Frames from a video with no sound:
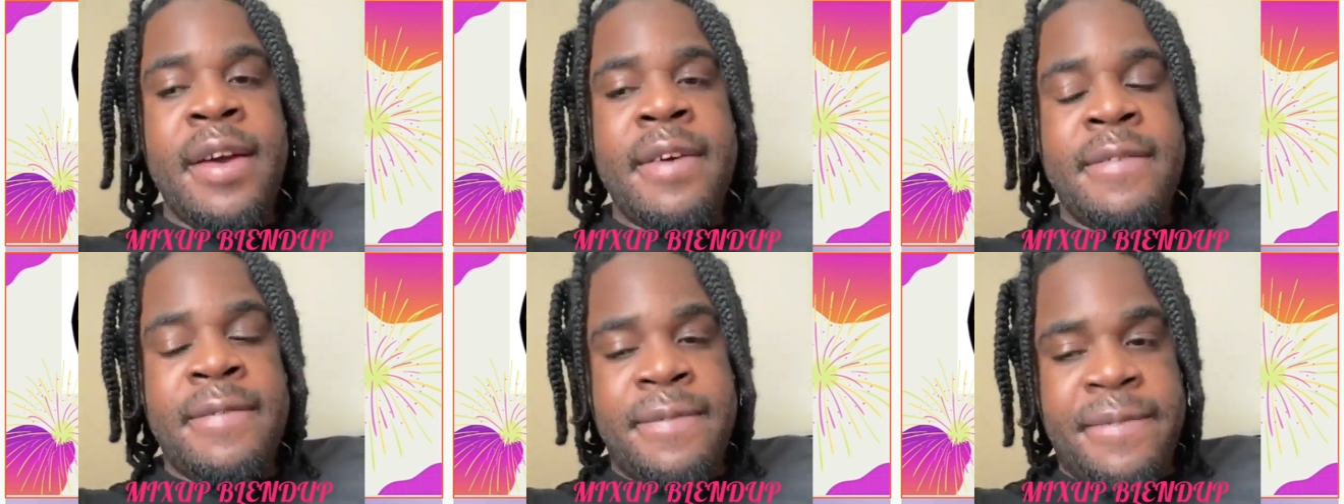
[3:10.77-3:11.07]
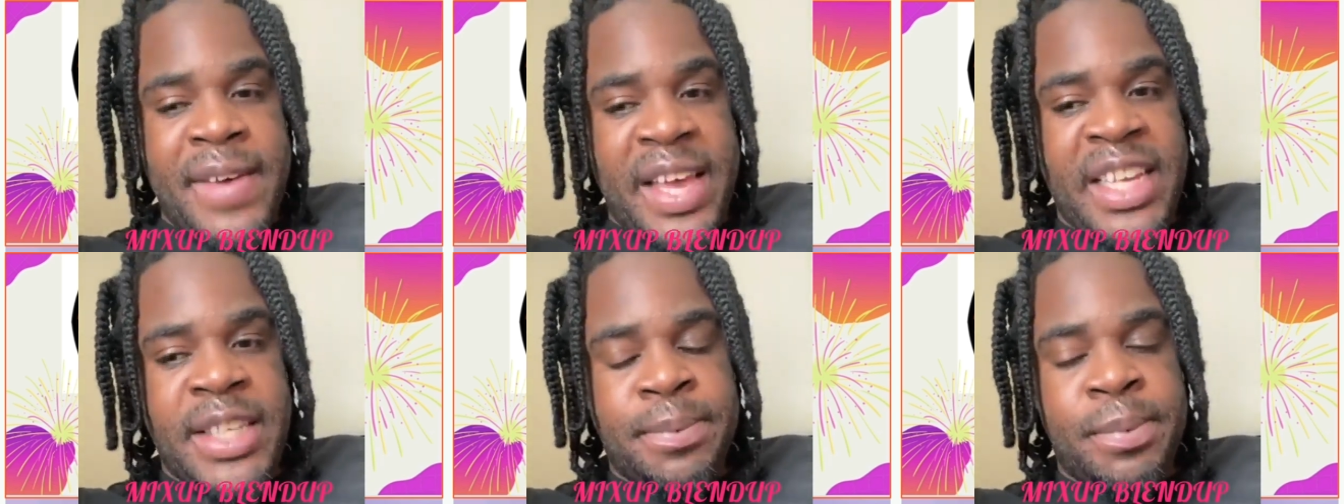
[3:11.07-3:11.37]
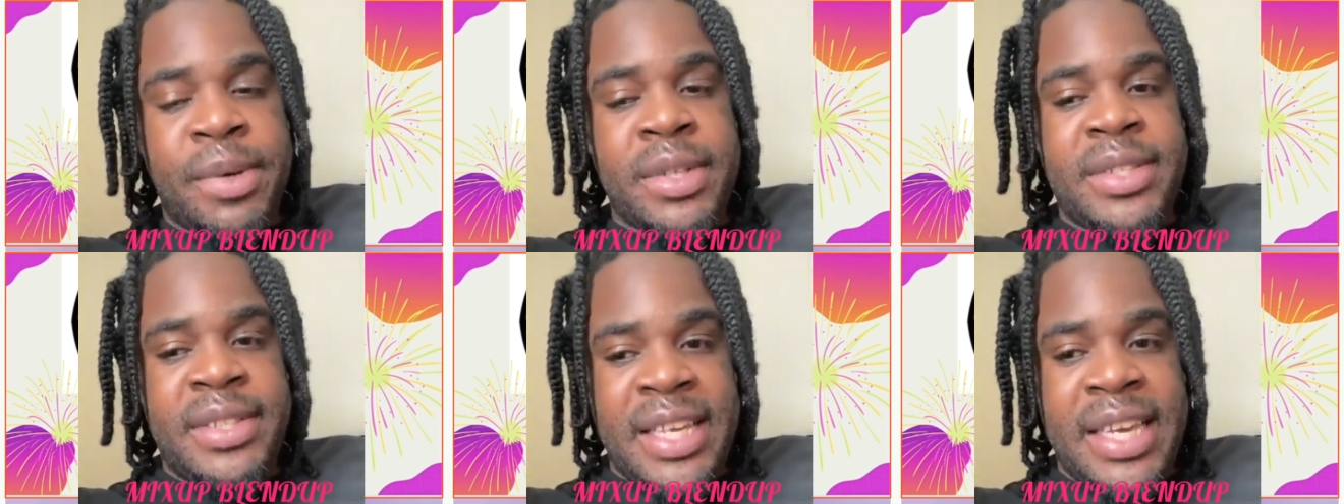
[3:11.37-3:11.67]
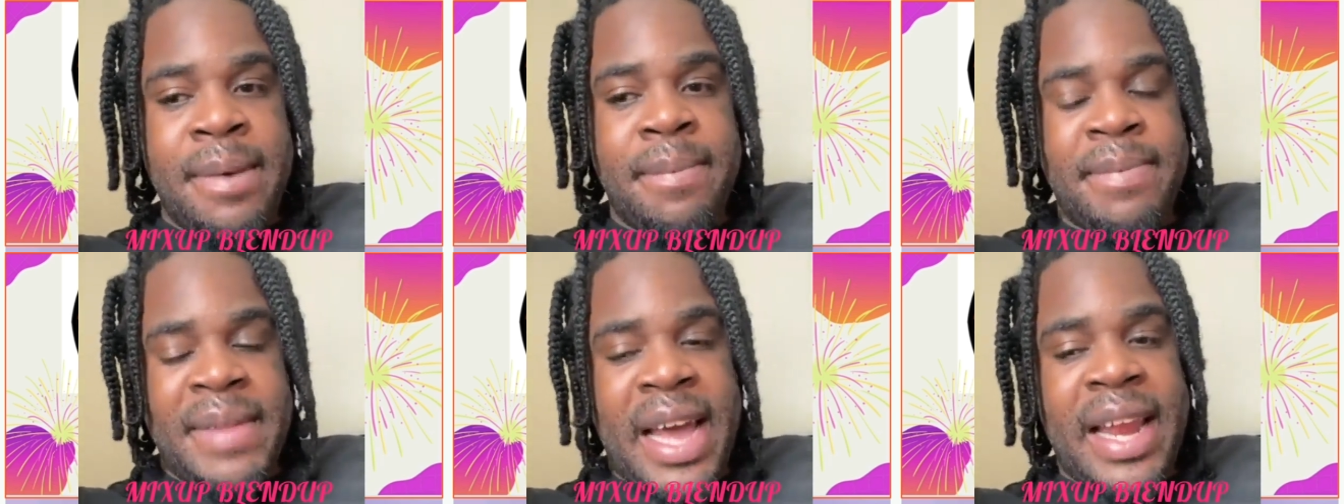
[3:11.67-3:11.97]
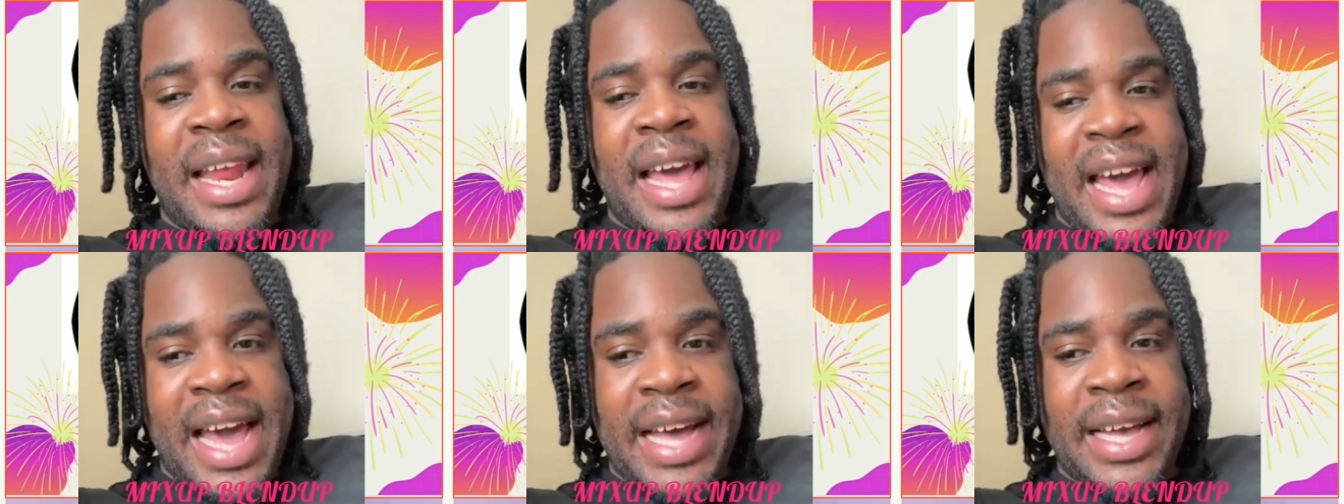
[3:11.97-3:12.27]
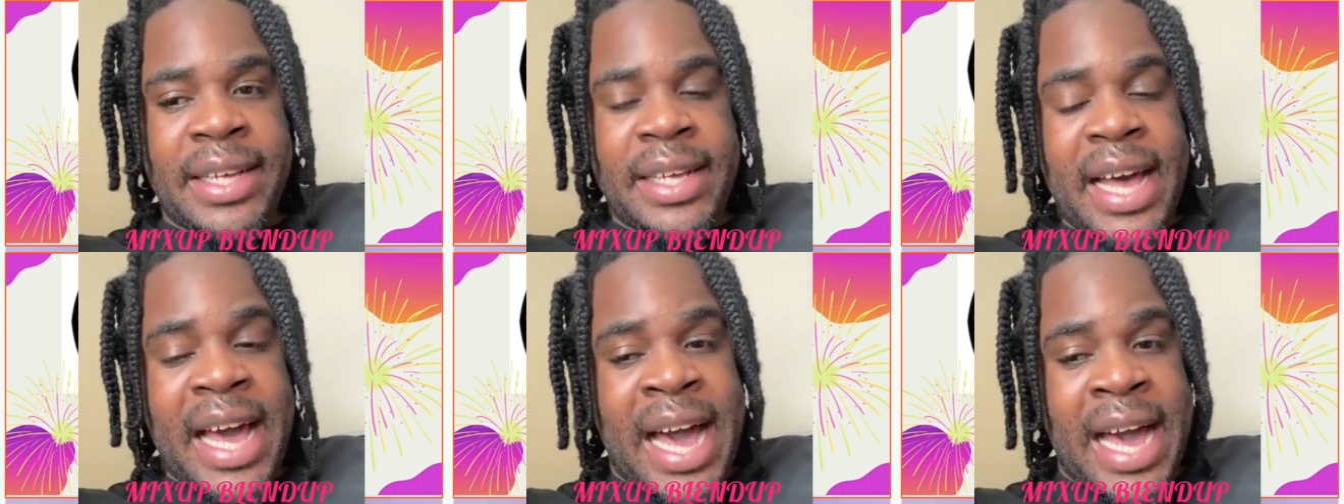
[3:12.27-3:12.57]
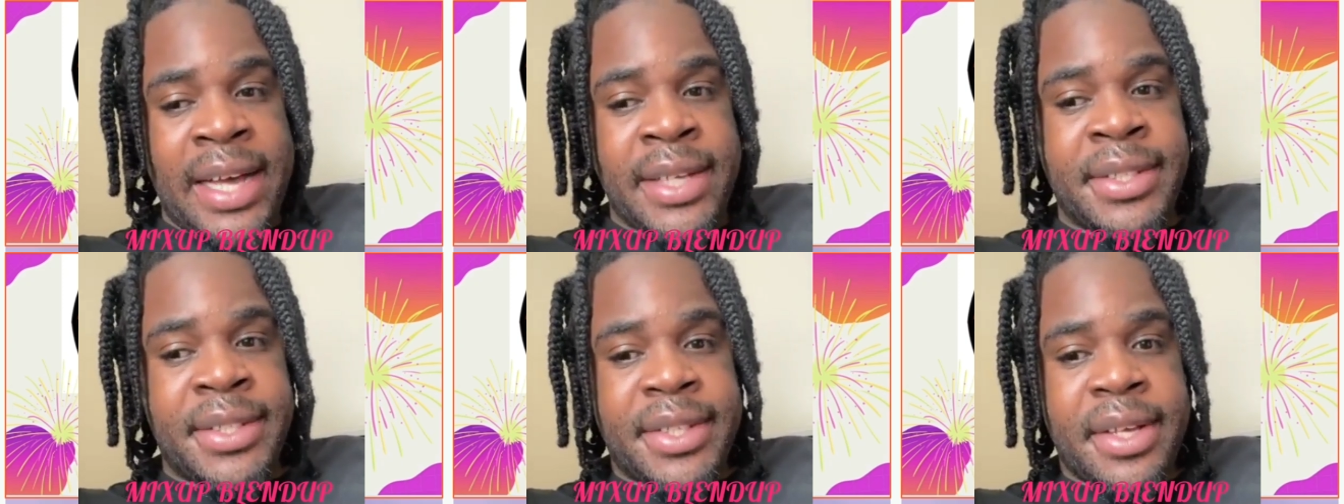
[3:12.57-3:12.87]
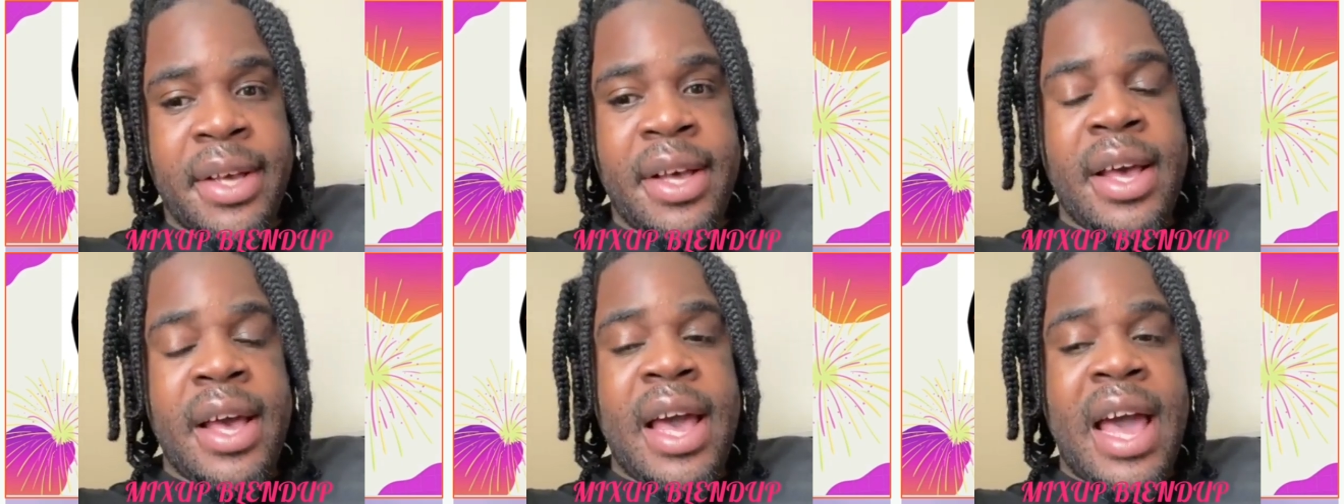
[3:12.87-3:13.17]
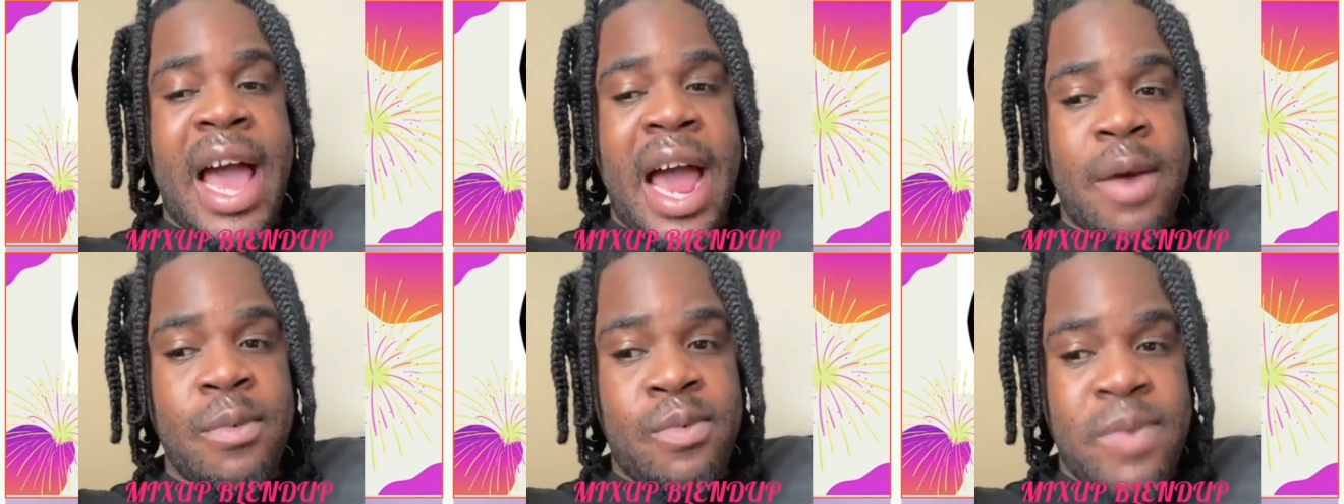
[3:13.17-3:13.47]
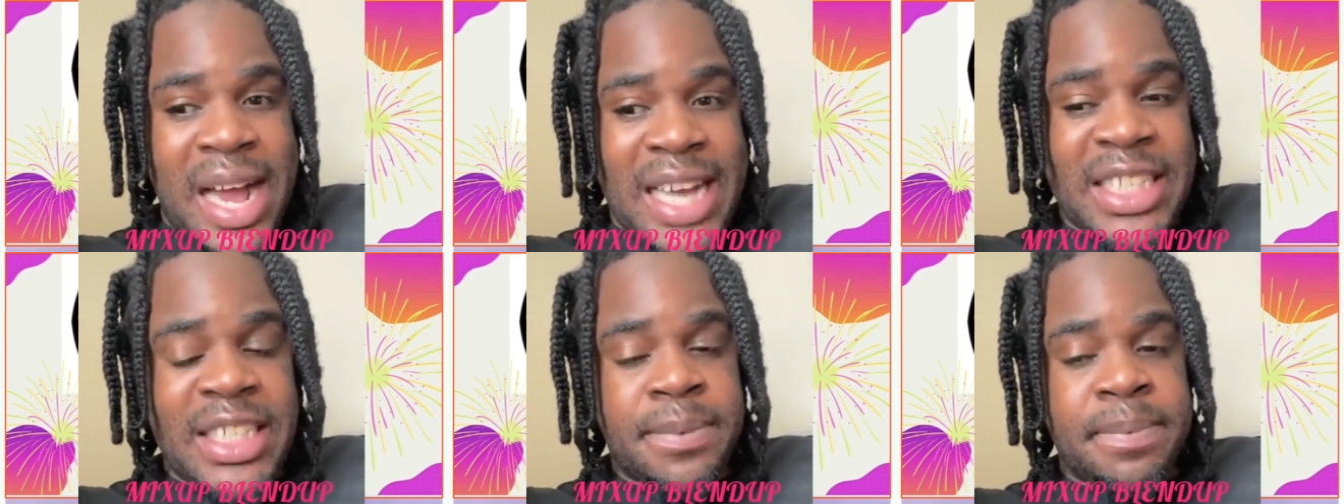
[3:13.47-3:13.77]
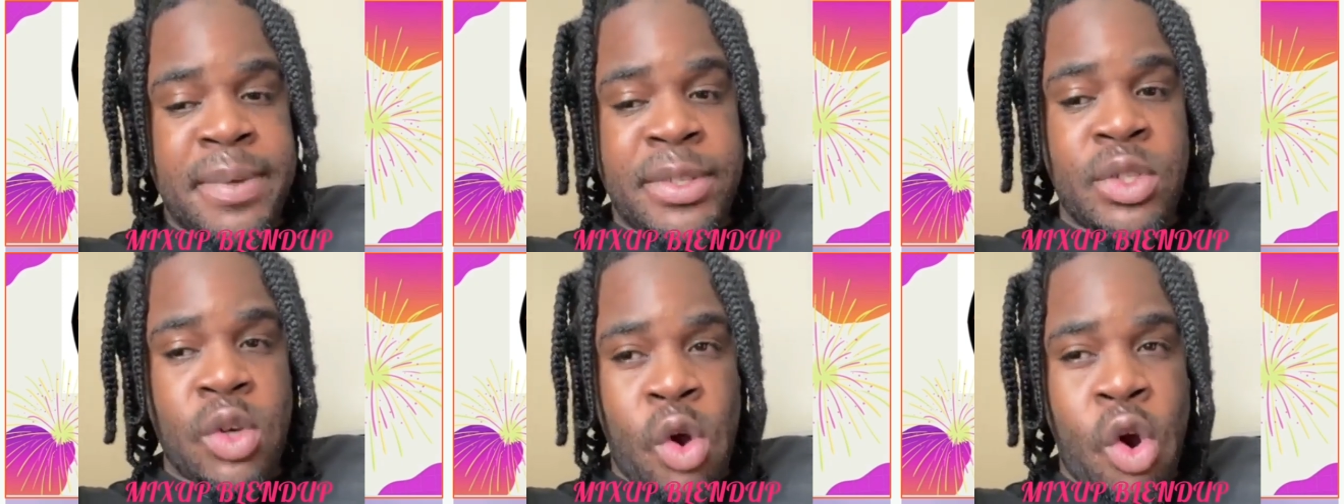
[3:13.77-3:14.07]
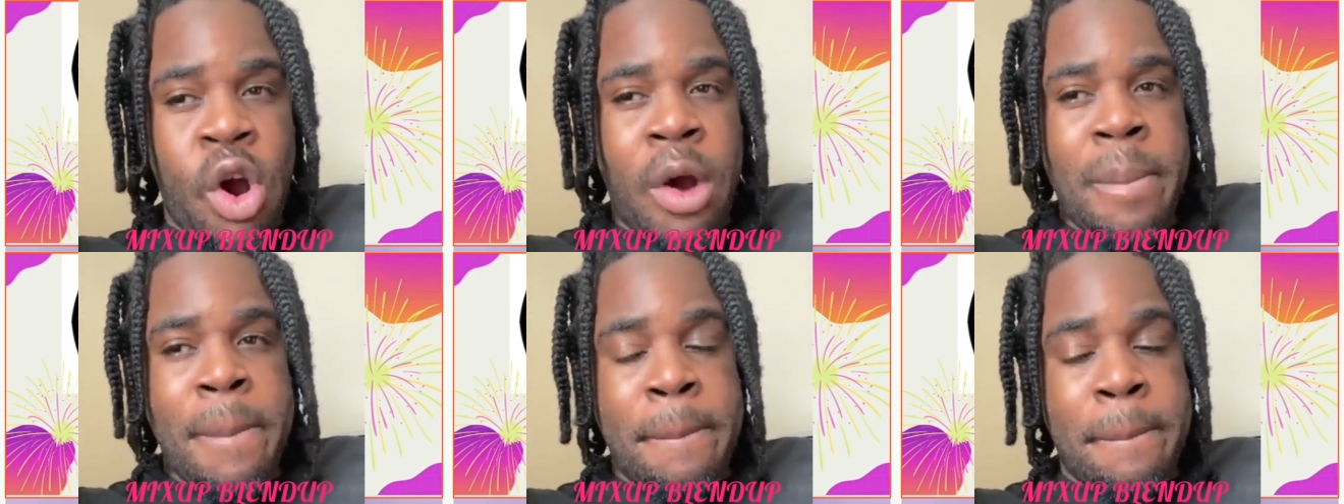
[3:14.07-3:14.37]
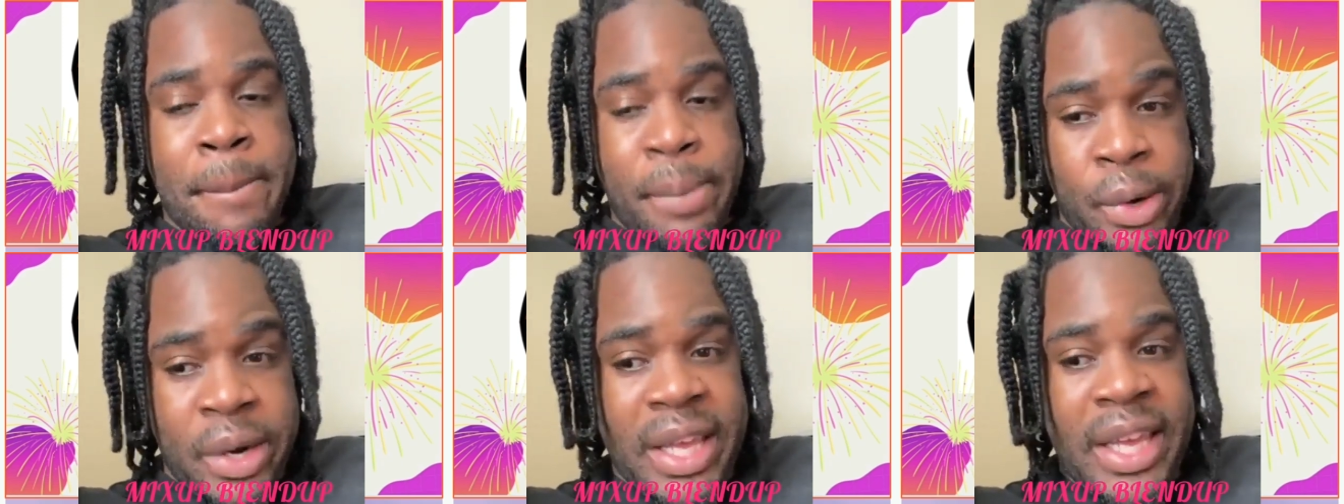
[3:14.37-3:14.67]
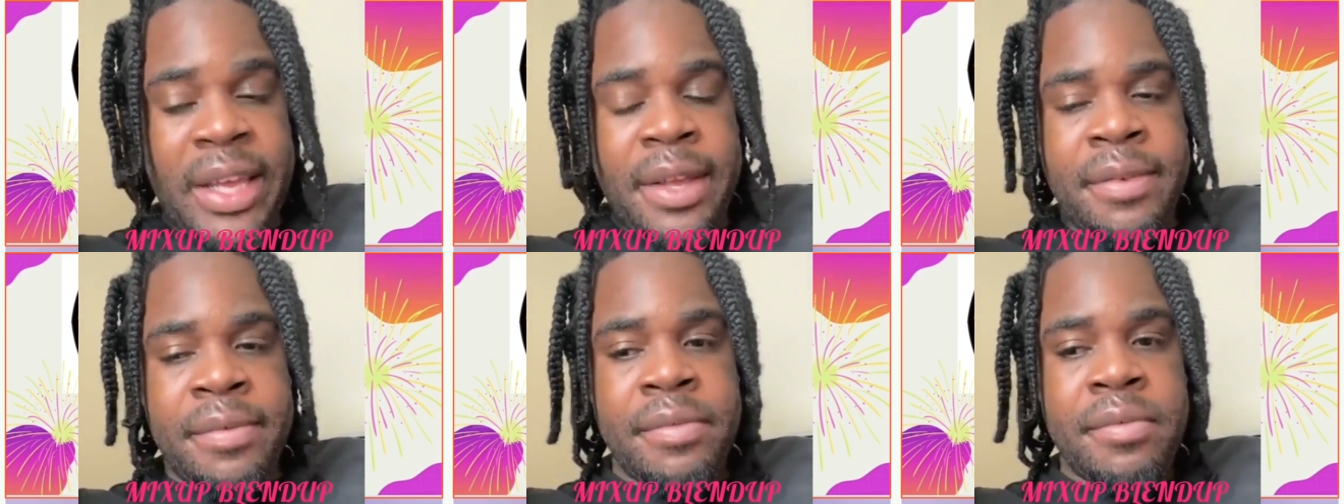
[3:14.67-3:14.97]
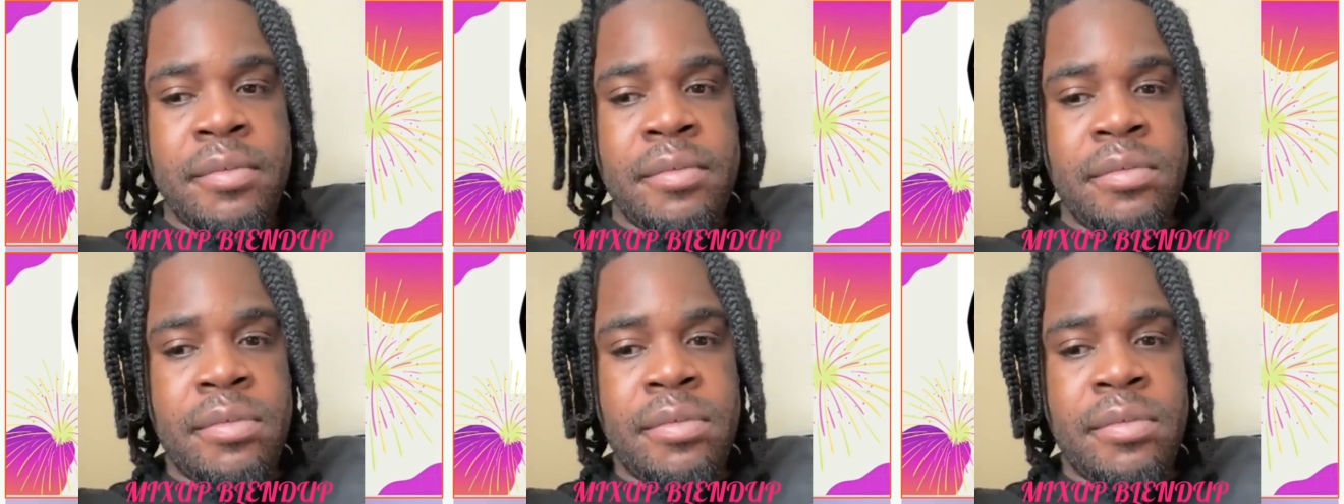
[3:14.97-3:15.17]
Facebook deemed that as harassment or bullying.